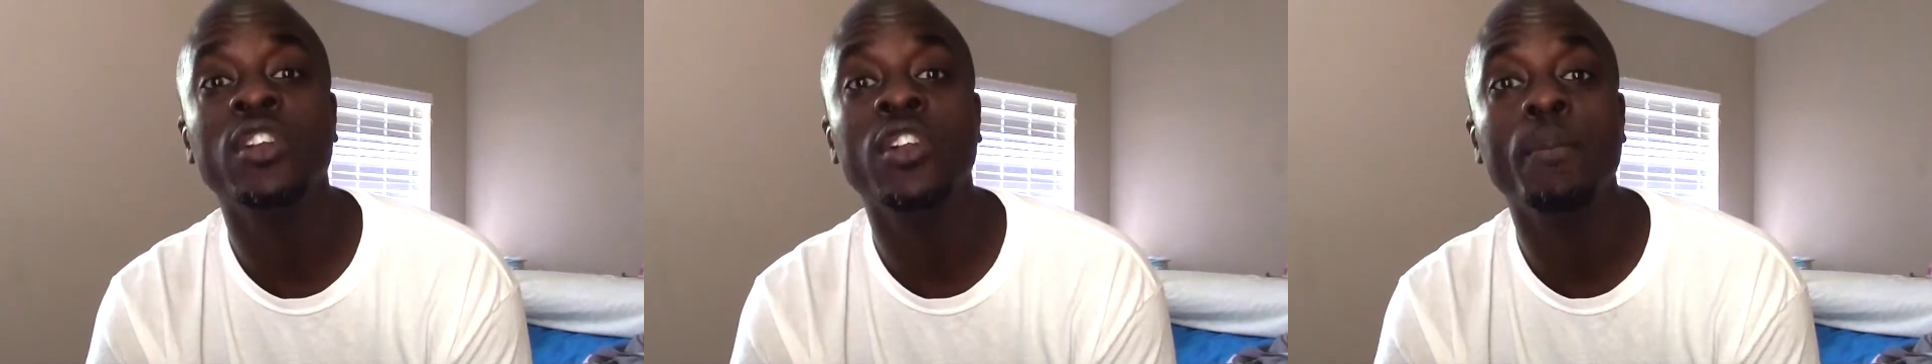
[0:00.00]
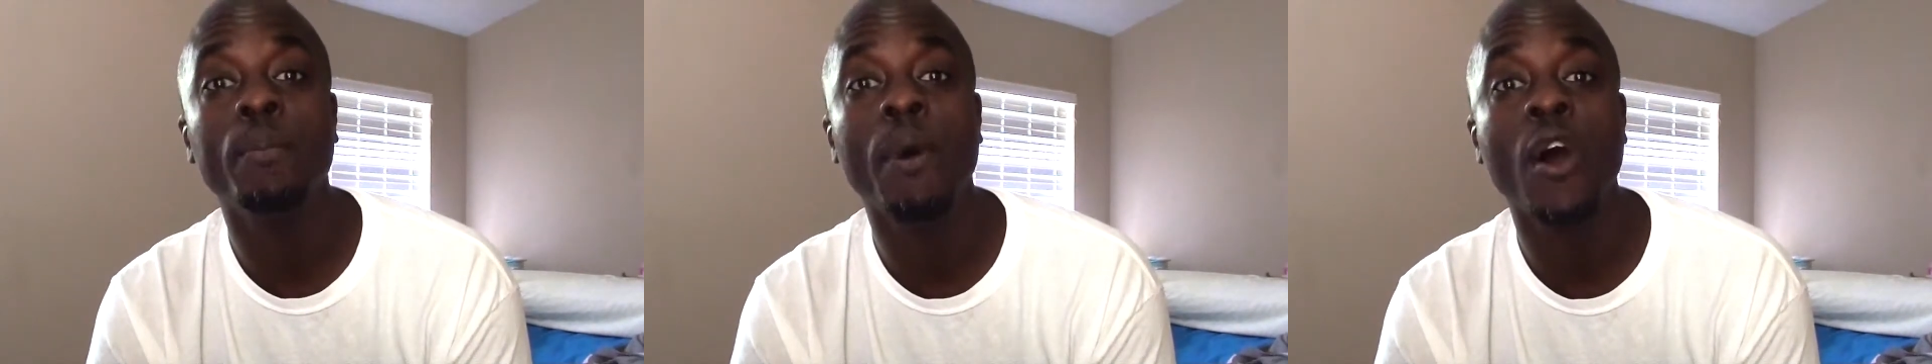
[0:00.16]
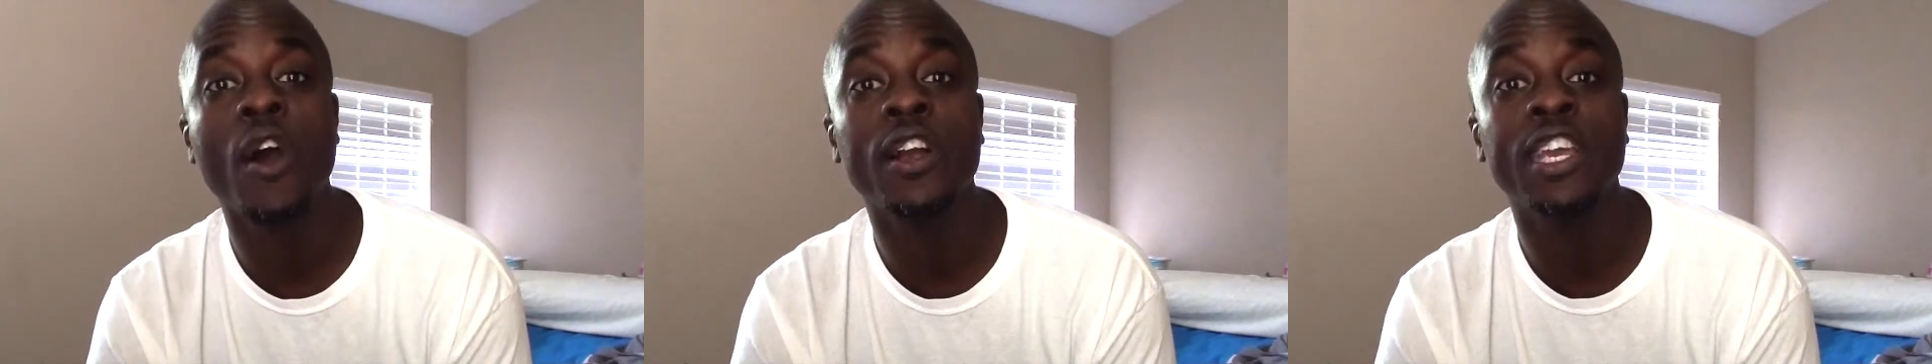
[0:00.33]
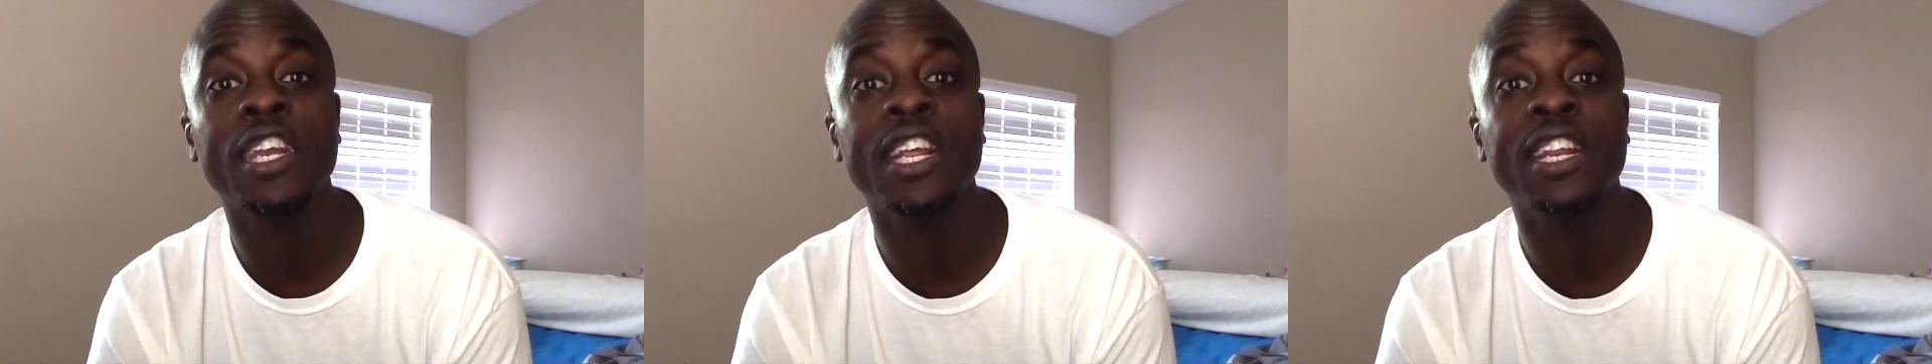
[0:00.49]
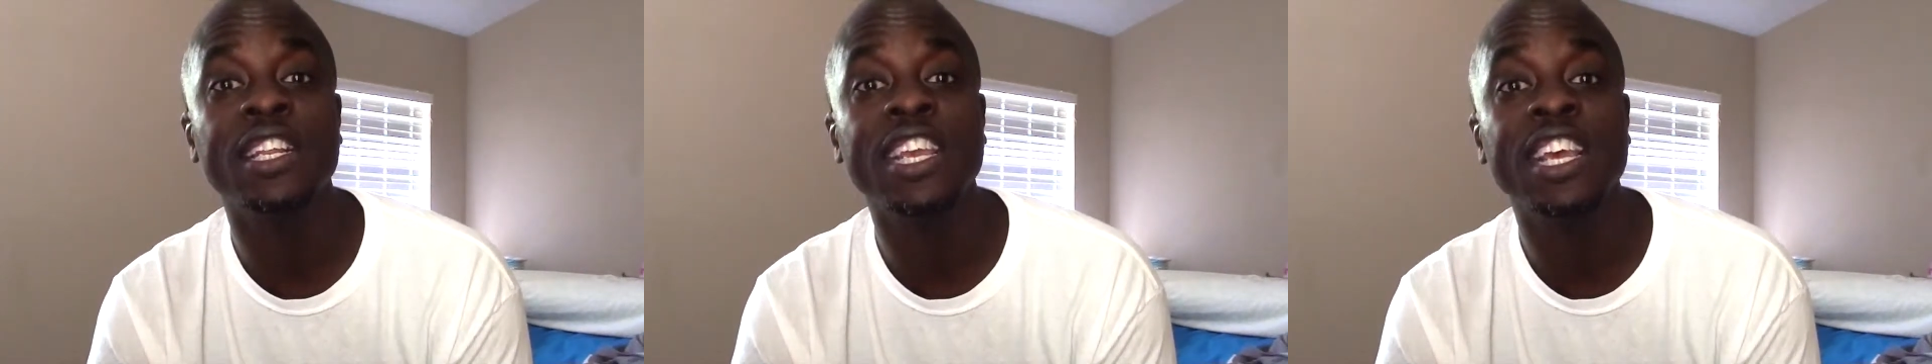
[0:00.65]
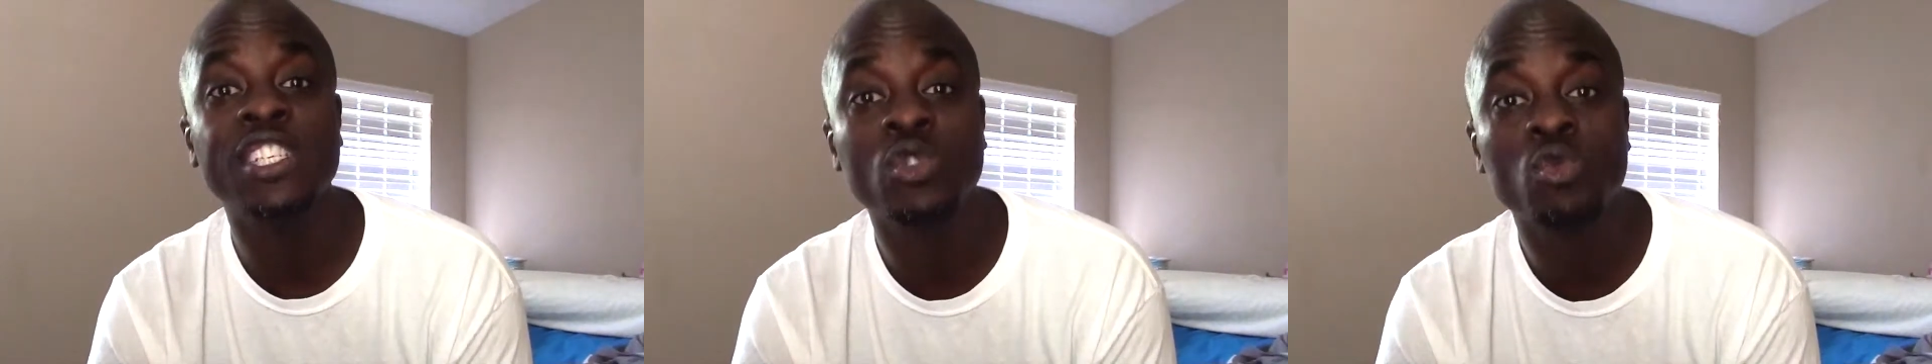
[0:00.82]
on the market,
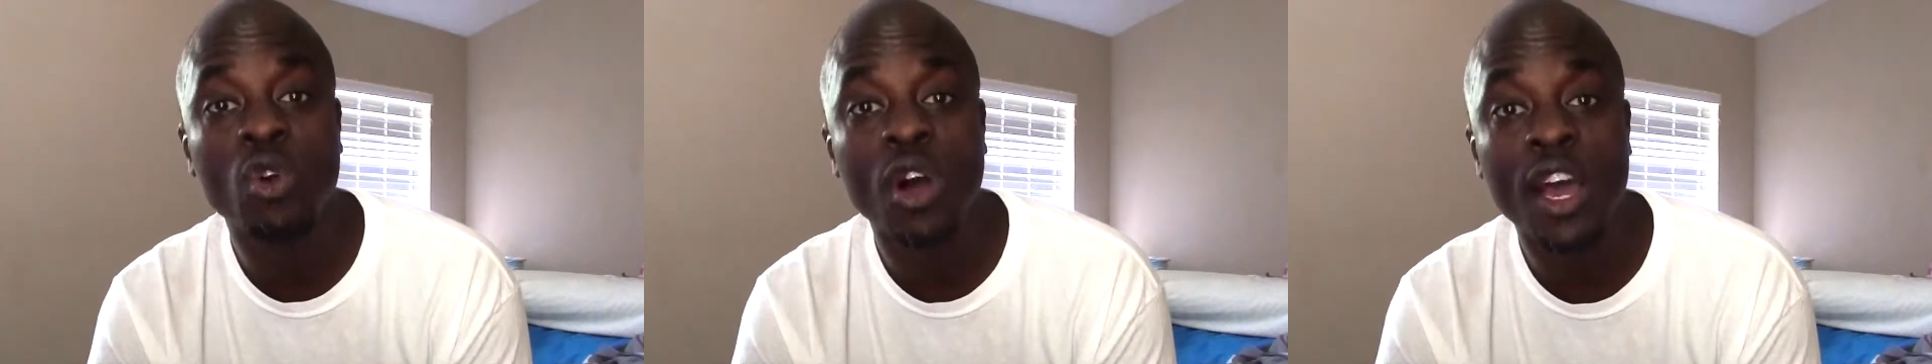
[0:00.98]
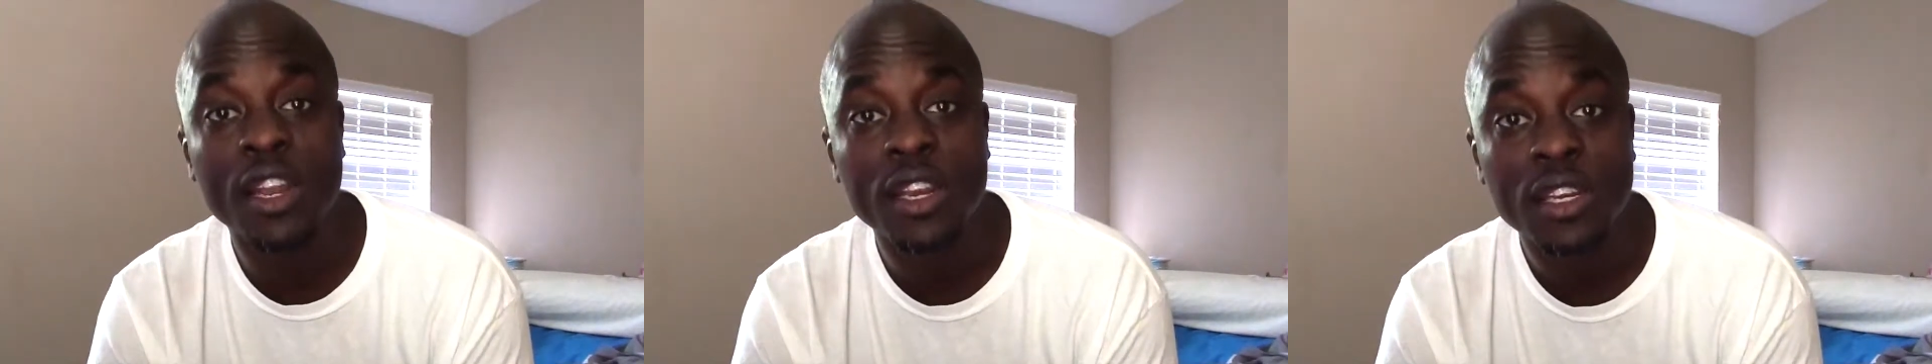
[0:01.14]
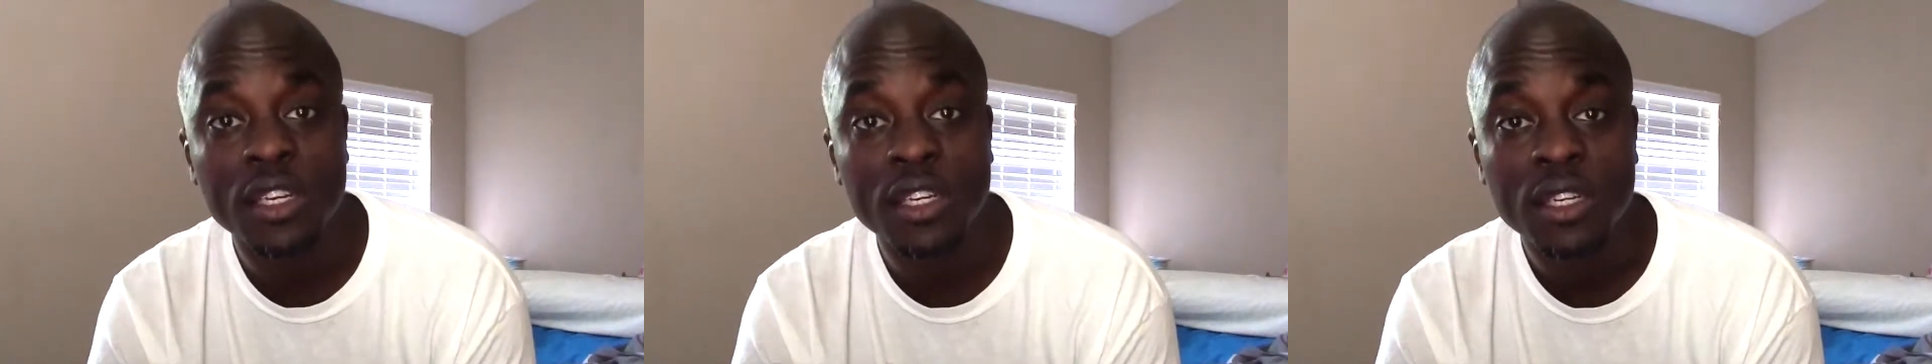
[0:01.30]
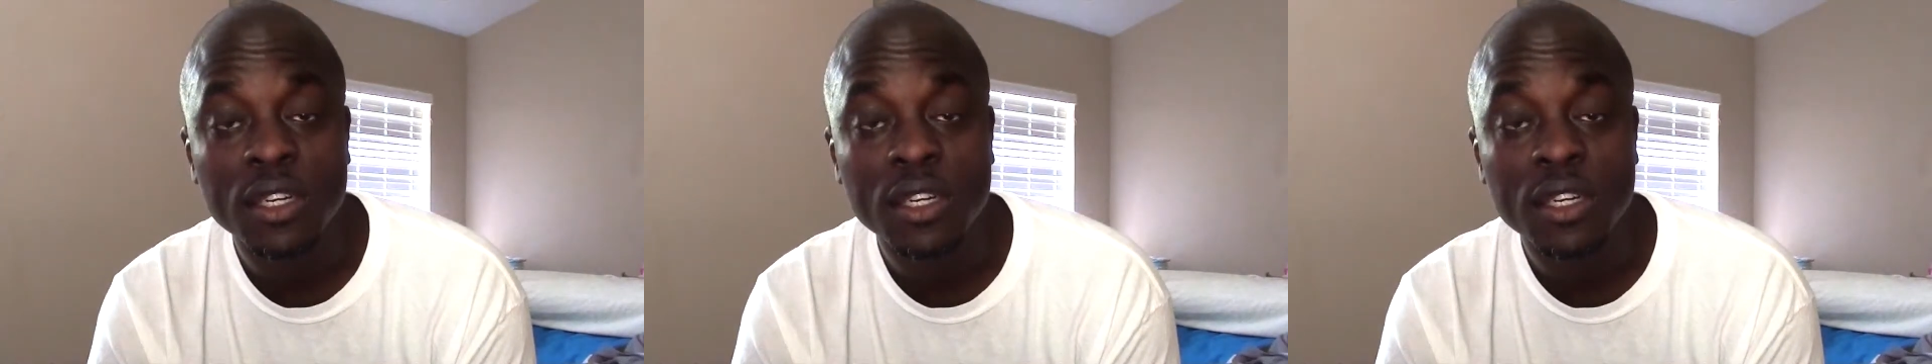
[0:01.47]
and guess what?